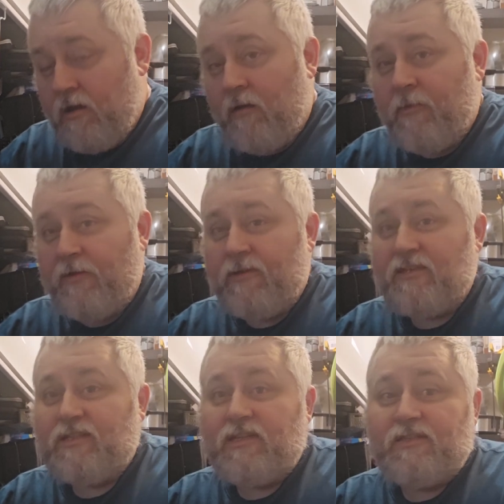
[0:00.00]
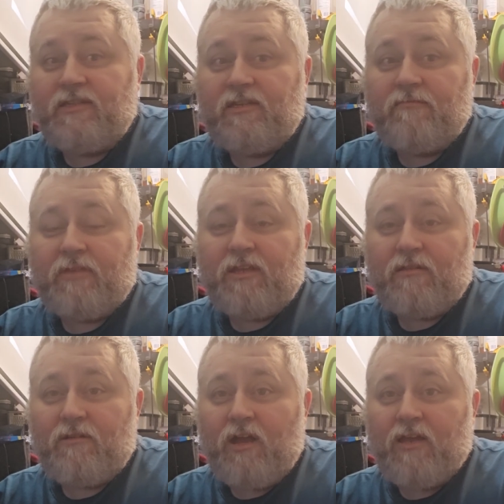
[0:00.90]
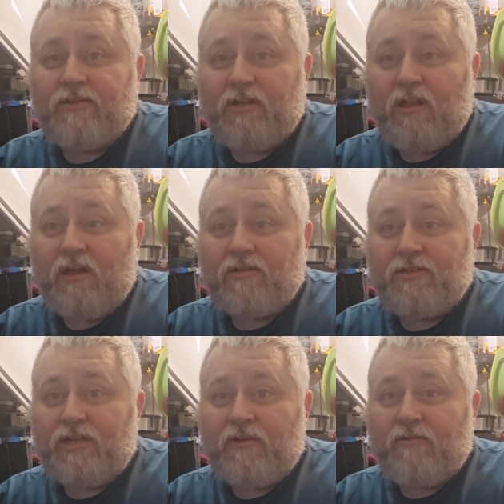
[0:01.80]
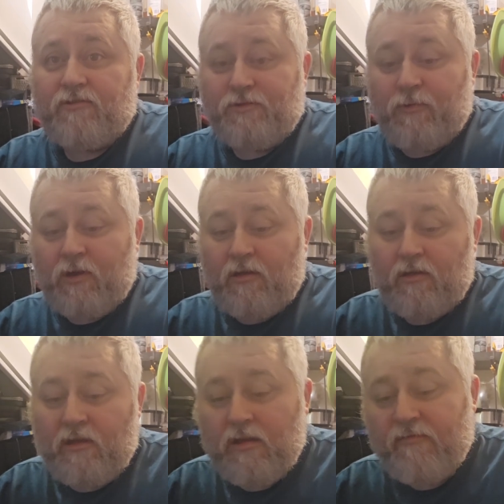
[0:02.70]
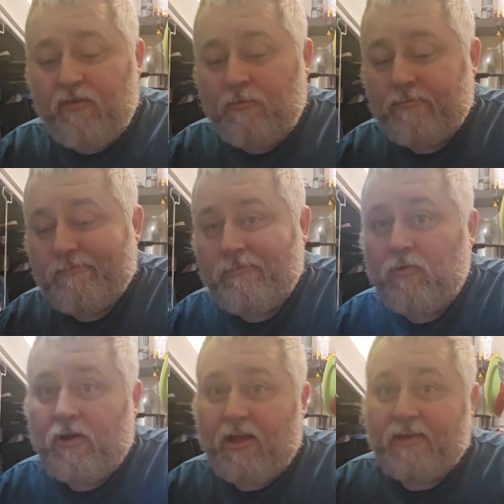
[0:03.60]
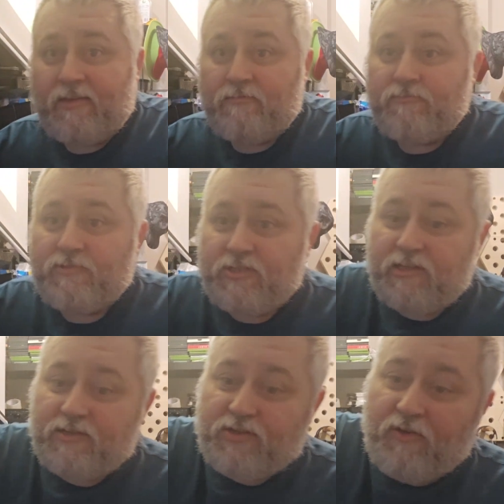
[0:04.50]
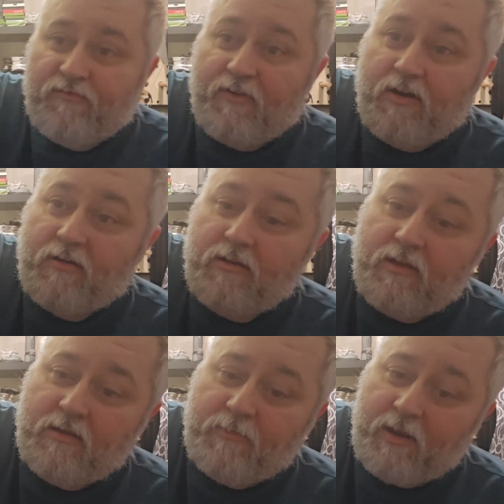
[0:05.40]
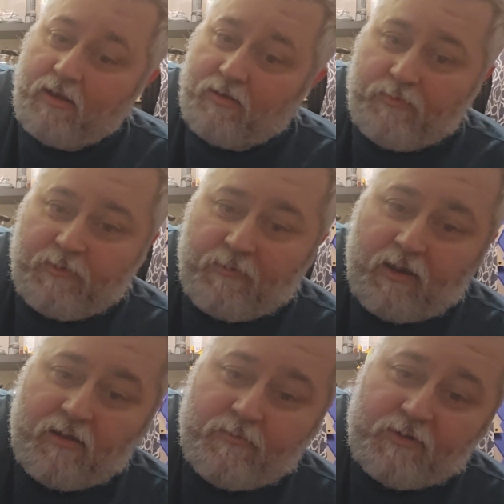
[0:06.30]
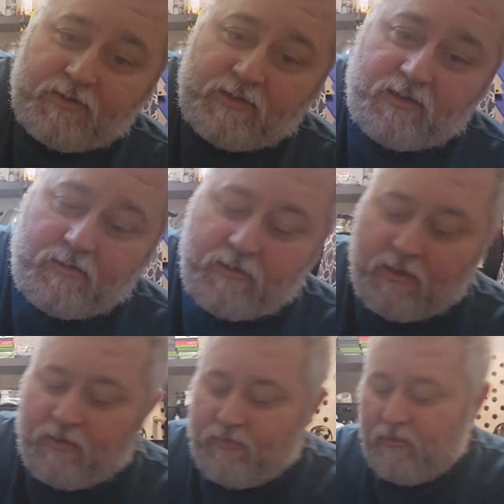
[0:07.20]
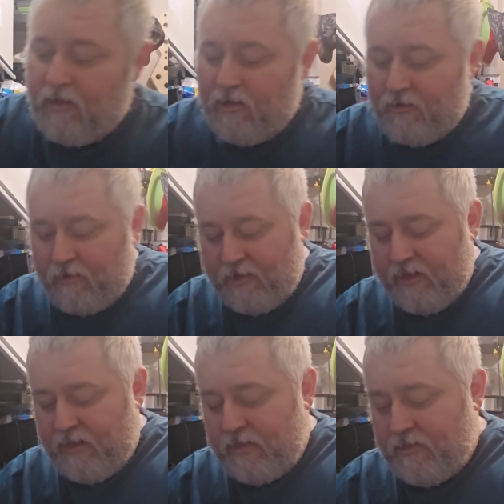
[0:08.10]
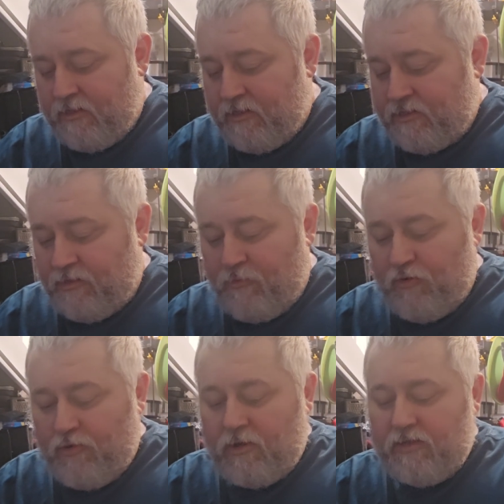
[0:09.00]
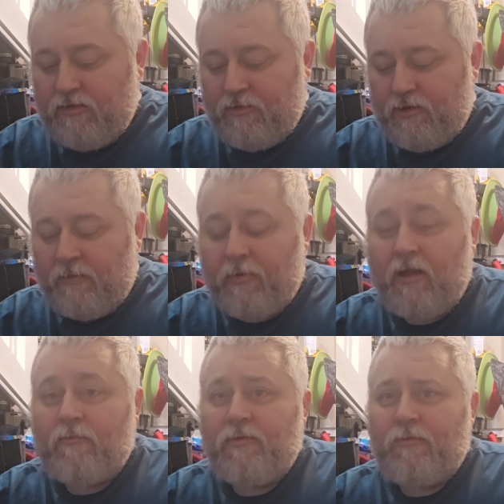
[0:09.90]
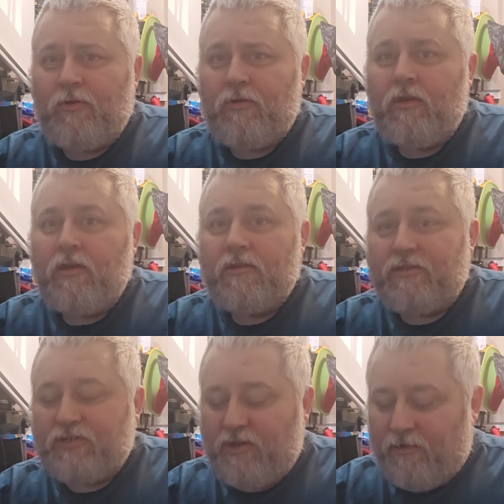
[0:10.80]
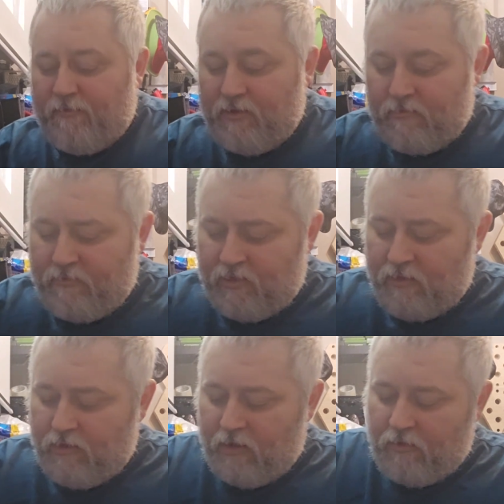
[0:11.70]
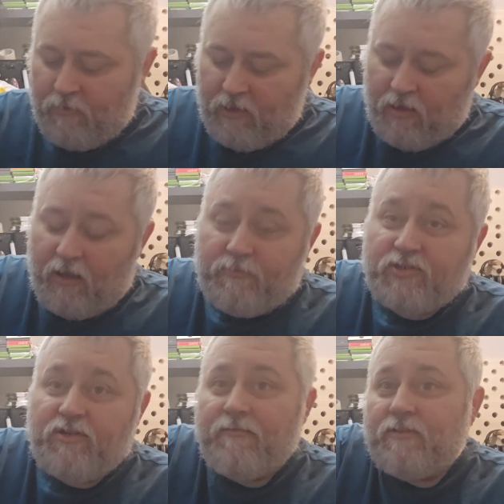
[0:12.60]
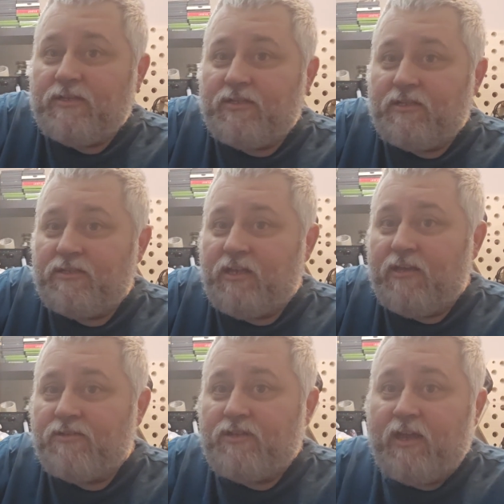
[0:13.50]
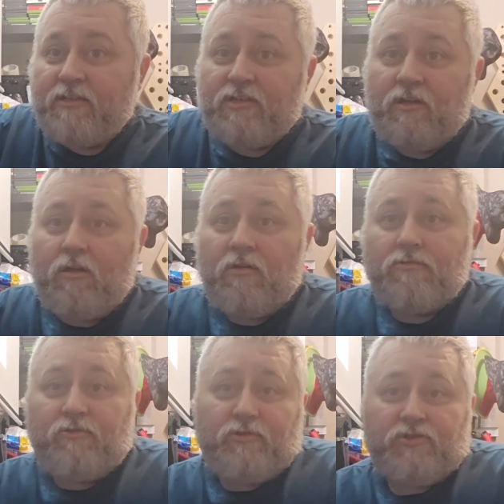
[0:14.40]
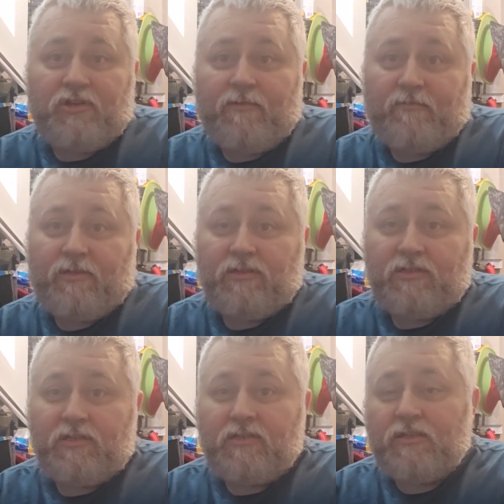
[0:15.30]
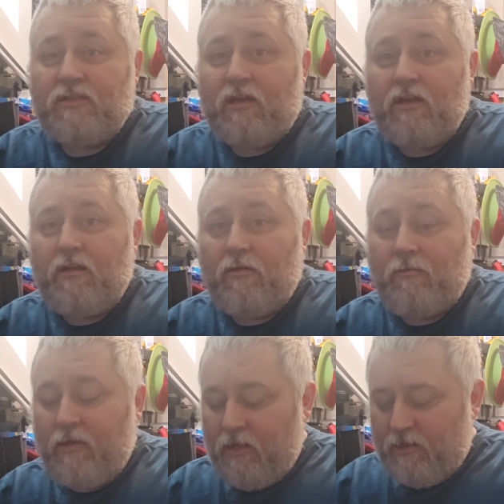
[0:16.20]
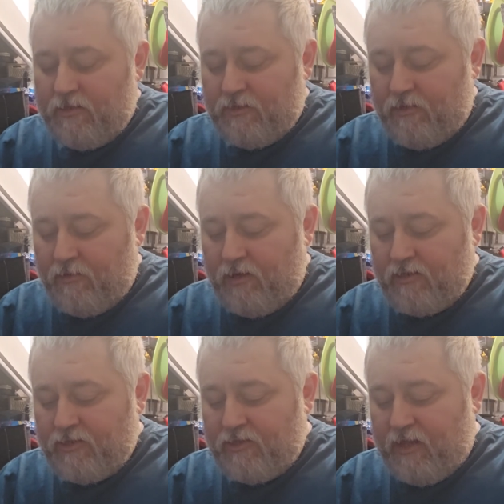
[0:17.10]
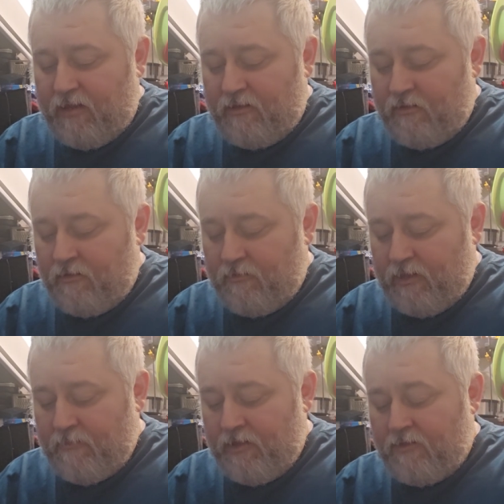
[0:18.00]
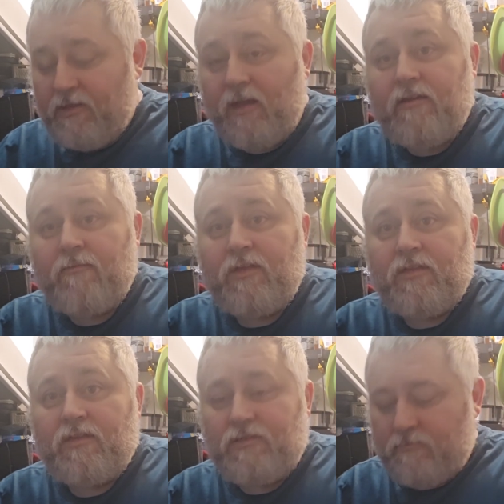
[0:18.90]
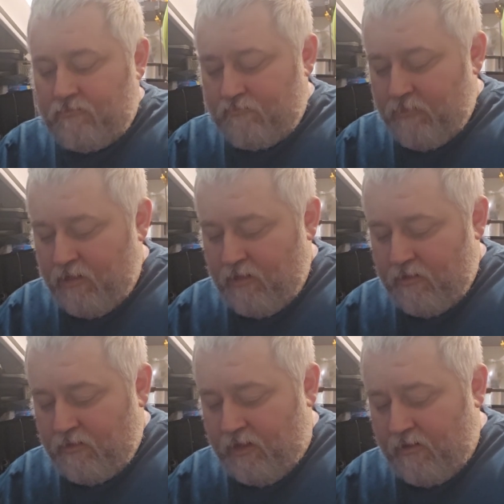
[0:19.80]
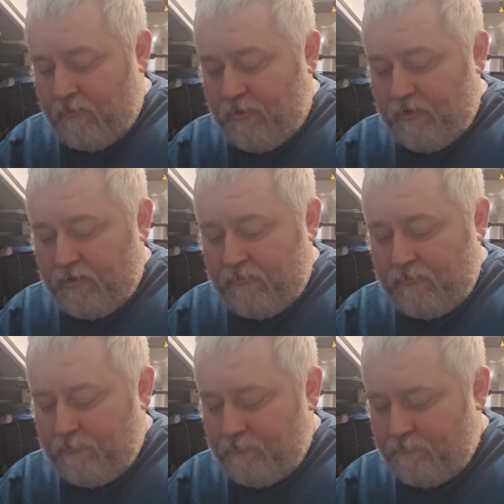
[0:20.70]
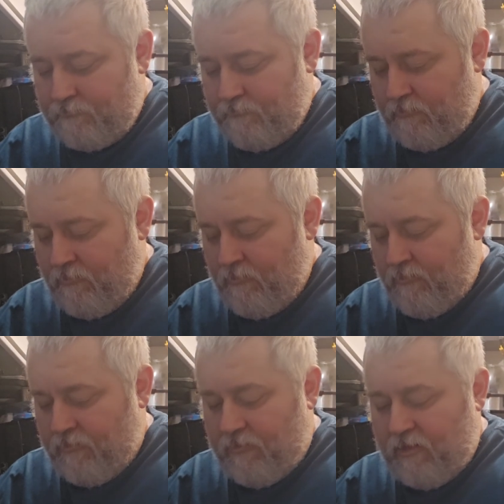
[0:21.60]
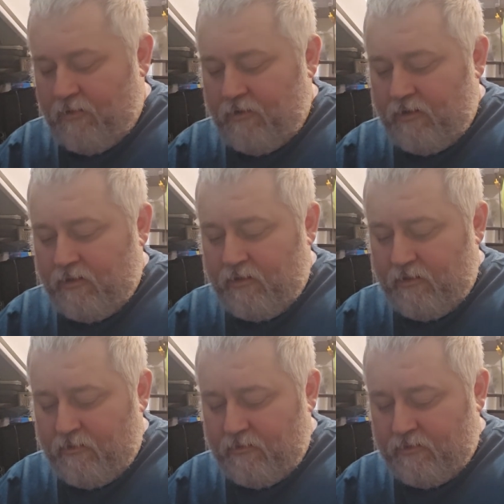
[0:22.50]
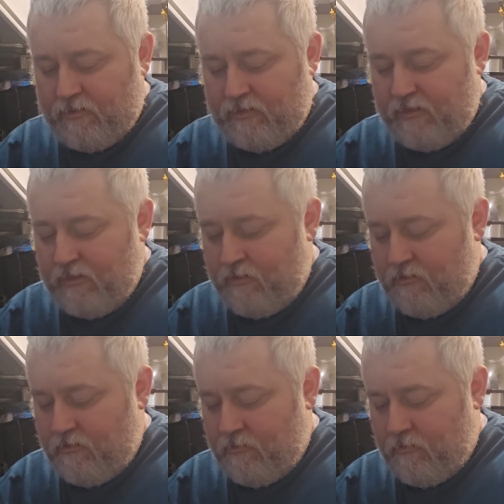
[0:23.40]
come out as easy, and then it'll cause clogs there as well, from what I can see so far. But I could be wrong. But the longer I get into this, the more I do it, I probably will discover it. And, you know, I'm discovering these things as I go, and you're discovering these things as I go. So I just thought, you know, maybe I'll document this and talk about it. Alright, now let's see here.